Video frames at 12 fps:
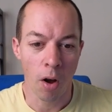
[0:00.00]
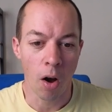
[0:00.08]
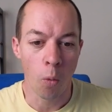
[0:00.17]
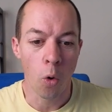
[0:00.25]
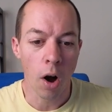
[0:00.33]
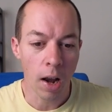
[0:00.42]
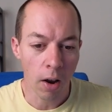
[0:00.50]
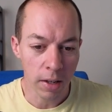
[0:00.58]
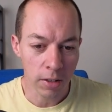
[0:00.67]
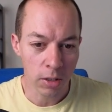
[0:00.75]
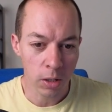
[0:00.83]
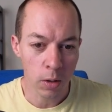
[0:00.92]
what I like
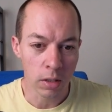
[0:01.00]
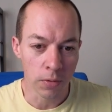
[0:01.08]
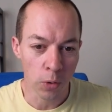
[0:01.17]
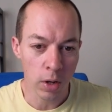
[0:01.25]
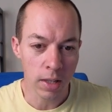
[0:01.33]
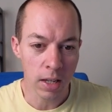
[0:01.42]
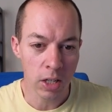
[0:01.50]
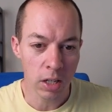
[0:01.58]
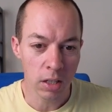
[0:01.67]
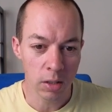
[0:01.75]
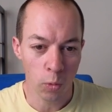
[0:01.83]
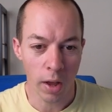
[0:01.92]
to do is avoid
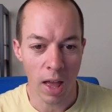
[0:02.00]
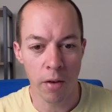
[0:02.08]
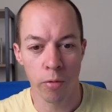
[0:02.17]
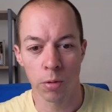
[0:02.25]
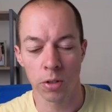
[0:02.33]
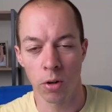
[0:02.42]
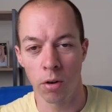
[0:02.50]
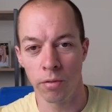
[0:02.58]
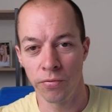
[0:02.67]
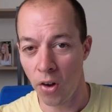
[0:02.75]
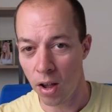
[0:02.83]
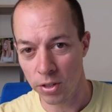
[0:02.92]
niches where everyone's got
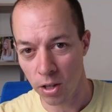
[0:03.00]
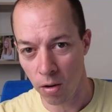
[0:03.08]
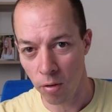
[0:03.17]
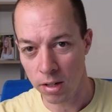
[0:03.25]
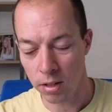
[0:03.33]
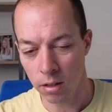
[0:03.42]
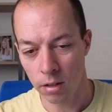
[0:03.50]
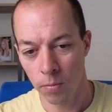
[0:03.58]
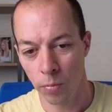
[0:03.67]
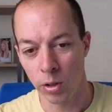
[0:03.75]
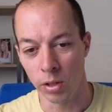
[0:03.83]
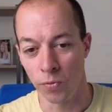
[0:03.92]
five star ratings
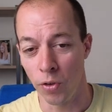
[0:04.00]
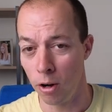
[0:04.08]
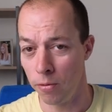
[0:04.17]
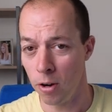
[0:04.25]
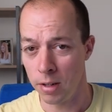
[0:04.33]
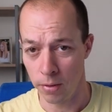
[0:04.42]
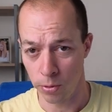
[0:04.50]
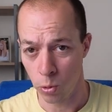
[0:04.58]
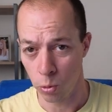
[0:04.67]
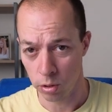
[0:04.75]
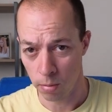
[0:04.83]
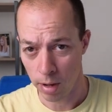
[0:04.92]
because it's very, very
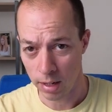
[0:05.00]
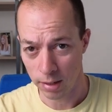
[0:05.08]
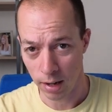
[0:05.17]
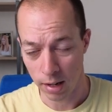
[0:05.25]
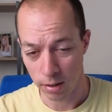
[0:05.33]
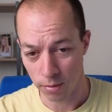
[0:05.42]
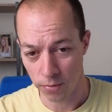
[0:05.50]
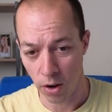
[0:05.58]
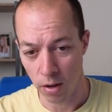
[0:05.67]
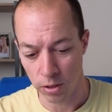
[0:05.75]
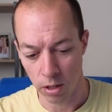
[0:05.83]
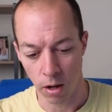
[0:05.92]
difficult to maintain
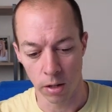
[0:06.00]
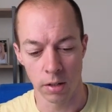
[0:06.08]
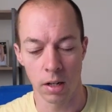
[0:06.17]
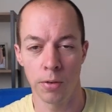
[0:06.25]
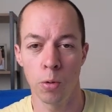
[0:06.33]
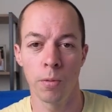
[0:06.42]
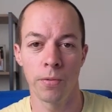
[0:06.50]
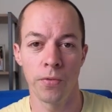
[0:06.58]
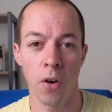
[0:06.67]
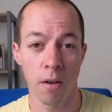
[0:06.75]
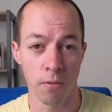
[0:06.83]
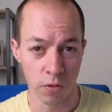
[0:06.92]
five stars. And if you want
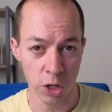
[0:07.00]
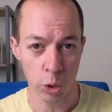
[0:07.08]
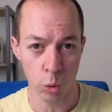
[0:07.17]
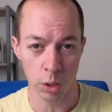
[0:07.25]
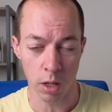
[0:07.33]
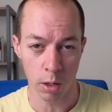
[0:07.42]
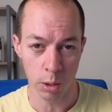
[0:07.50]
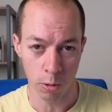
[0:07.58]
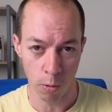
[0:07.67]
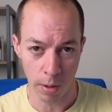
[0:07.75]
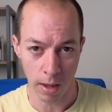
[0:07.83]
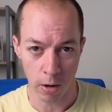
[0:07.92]
five visual stars to
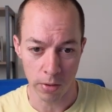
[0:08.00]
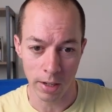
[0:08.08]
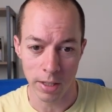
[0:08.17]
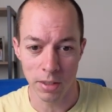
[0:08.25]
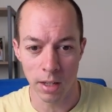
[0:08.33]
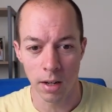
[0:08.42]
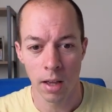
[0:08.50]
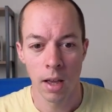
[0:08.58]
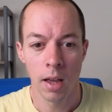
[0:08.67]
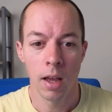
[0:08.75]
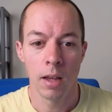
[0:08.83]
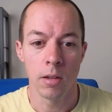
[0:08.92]
appear on the listing,
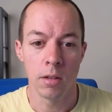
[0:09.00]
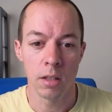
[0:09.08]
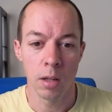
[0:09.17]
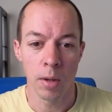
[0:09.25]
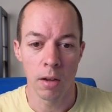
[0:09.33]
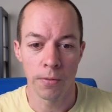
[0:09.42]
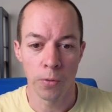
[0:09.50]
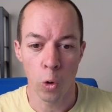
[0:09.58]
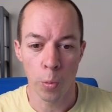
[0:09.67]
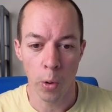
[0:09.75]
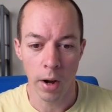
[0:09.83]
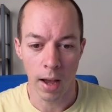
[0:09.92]
you need to be at
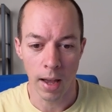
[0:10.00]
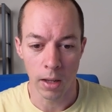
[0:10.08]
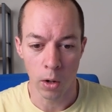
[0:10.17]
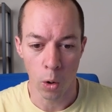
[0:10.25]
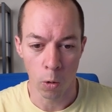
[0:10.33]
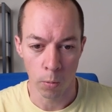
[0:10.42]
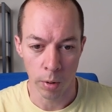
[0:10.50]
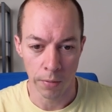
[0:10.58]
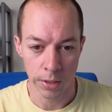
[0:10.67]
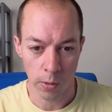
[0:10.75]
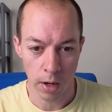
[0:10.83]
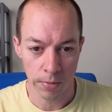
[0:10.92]
4.8 or above.
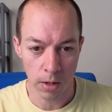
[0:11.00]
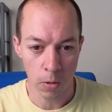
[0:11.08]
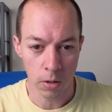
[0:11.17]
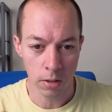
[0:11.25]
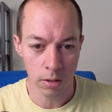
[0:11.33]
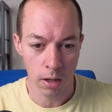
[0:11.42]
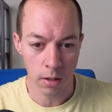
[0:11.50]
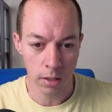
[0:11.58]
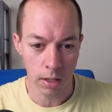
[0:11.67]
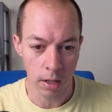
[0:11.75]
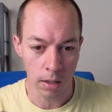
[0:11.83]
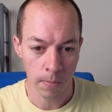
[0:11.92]
So I have no concerns
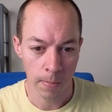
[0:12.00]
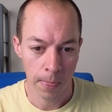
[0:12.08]
here